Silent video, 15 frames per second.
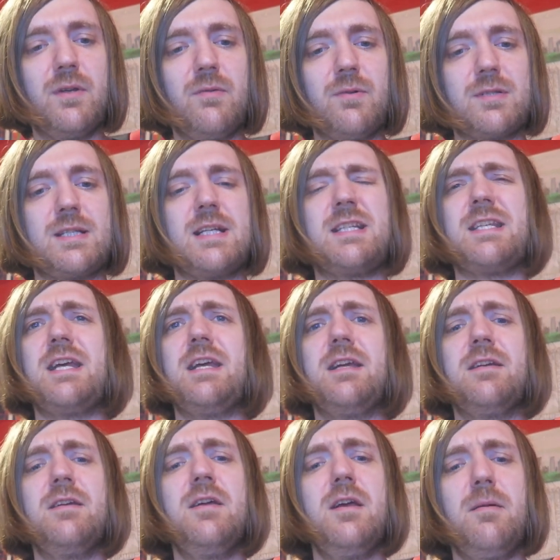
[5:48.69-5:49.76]
What's that
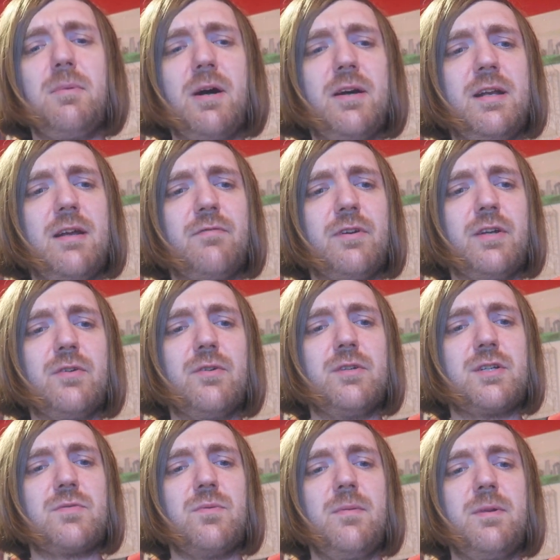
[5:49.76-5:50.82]
saying? Behind every
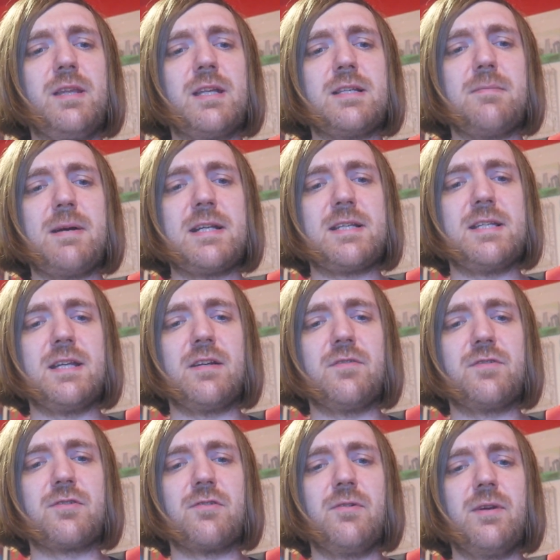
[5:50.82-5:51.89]
gorgeous woman there's a man sick
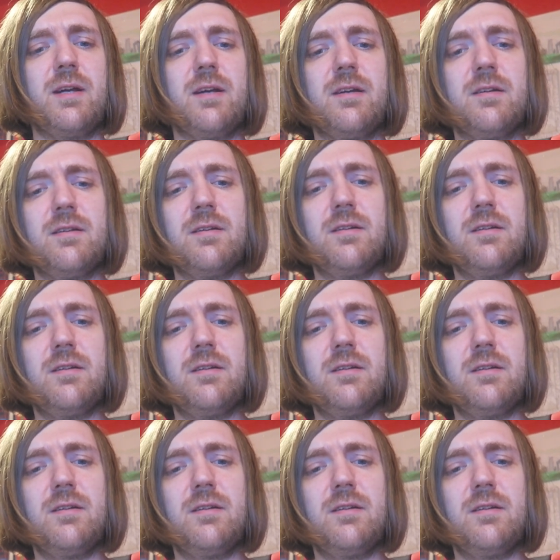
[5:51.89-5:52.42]
of screwing her.